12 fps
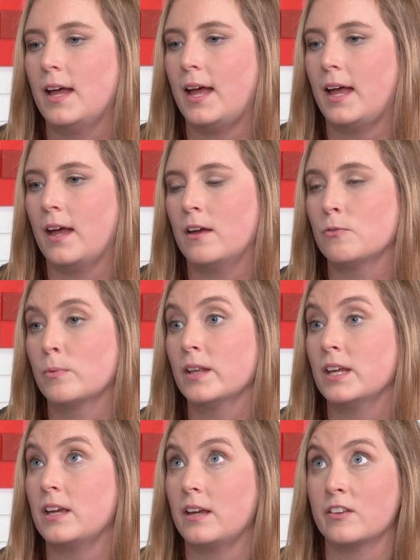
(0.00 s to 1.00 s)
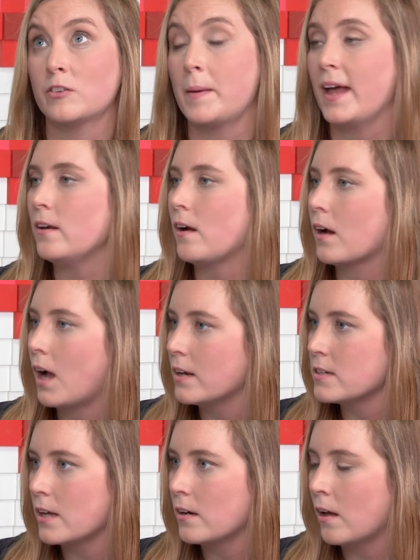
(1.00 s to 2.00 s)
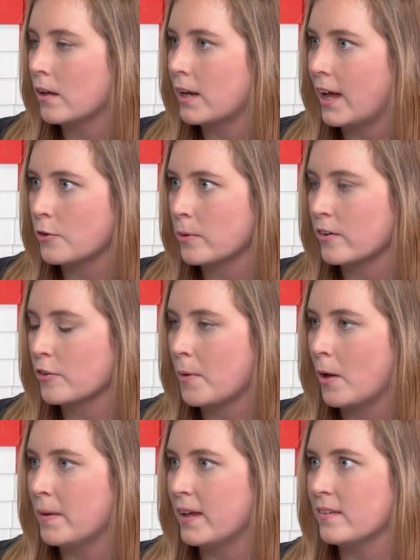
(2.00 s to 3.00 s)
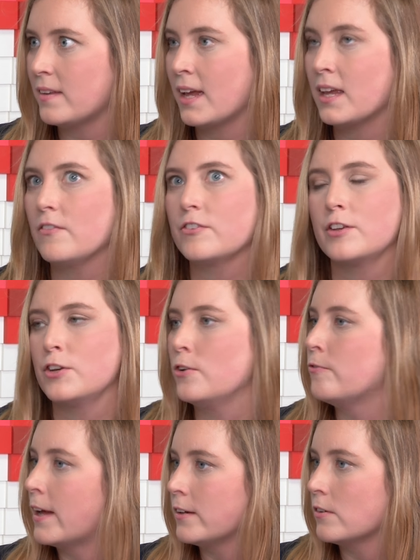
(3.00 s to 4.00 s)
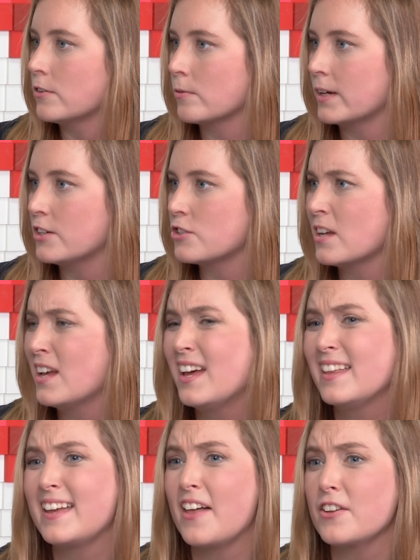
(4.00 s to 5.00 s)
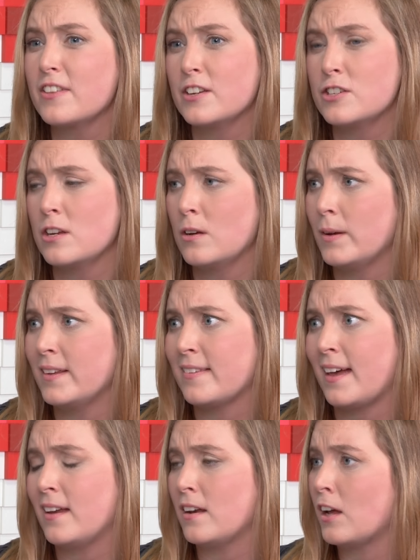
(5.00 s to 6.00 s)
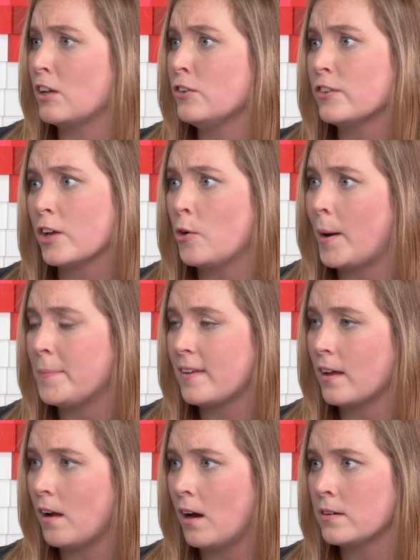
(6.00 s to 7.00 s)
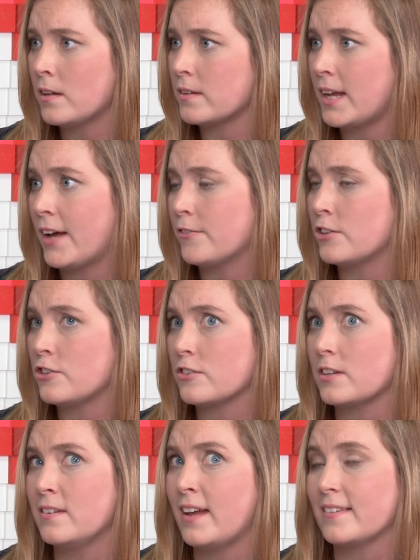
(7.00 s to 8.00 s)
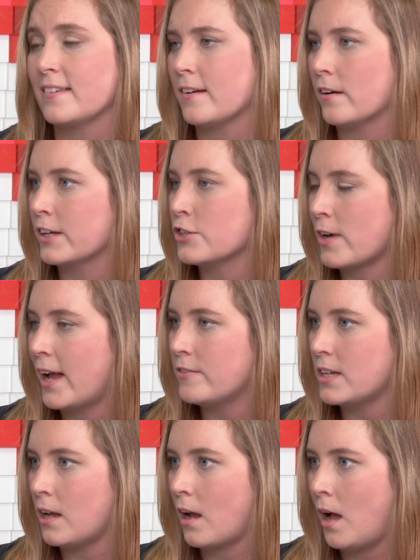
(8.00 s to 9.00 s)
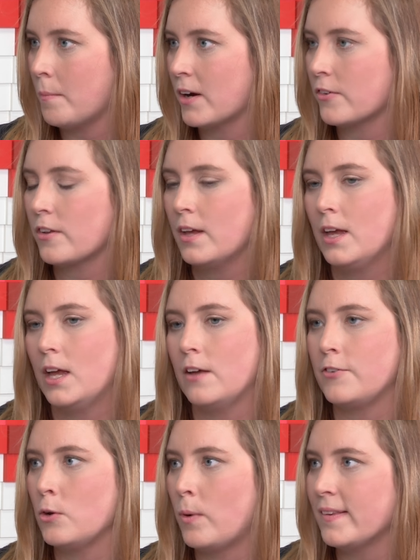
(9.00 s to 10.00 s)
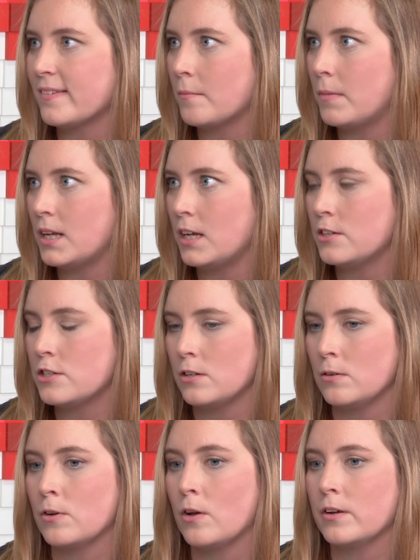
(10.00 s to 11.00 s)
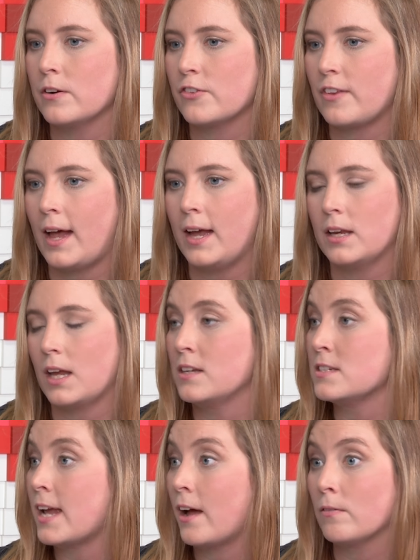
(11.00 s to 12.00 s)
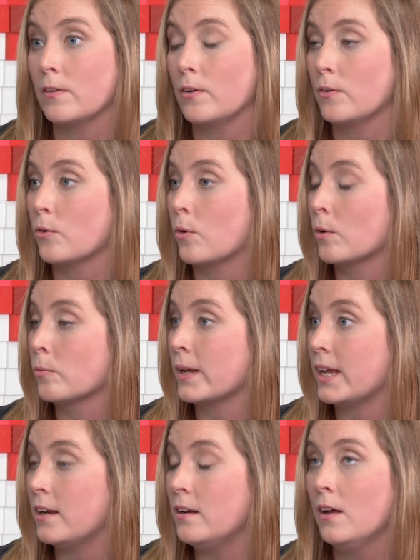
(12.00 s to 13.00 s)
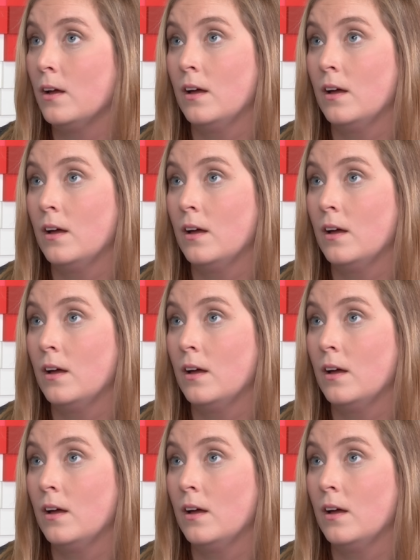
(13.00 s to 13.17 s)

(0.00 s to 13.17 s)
and really expand our content at Twitter Small Biz and give us a new venue to reach. The other thing too is that using a website card doesn't have to just necessarily drive to e-commerce. If you want somebody to go to your site and download or read